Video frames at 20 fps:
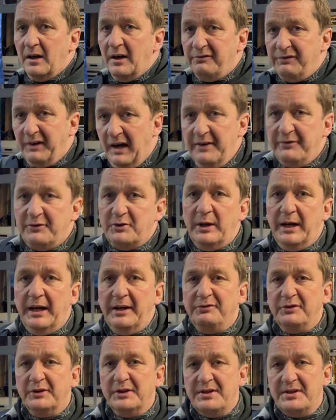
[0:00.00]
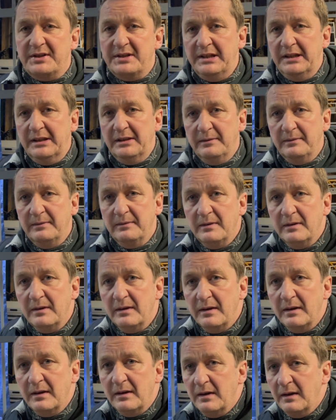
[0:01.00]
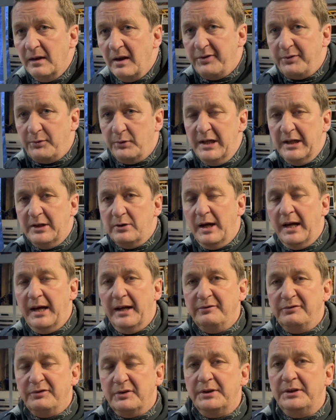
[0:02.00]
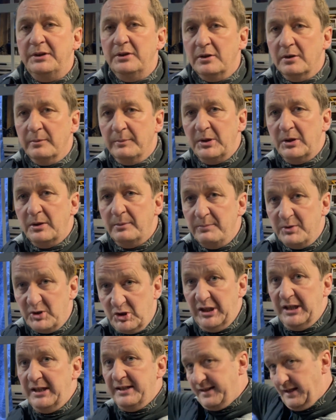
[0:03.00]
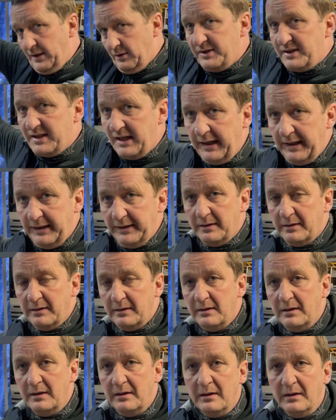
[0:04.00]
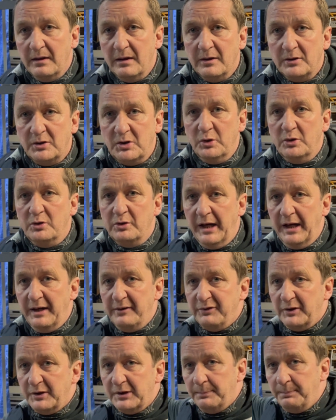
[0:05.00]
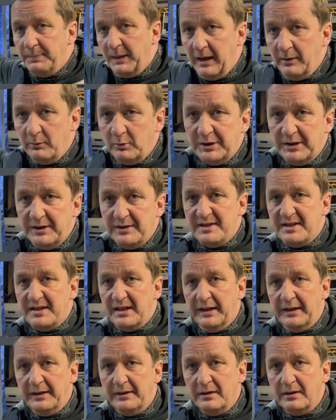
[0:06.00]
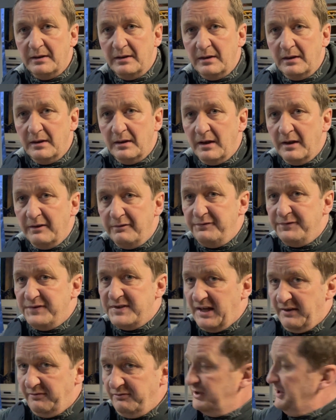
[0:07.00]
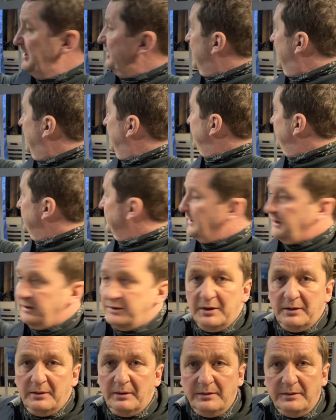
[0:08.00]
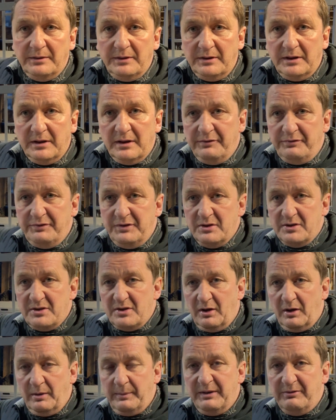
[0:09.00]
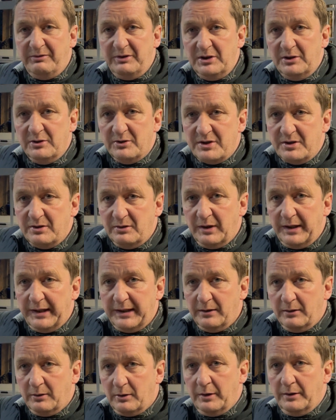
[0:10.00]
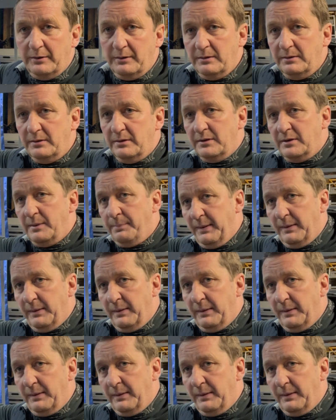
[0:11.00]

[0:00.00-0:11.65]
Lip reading: $5,000 for the steel. $3,000 for the aluminum sheets outside, $2,000 for the plywood inside, $1,700. If you saw my videos, you know, like, or the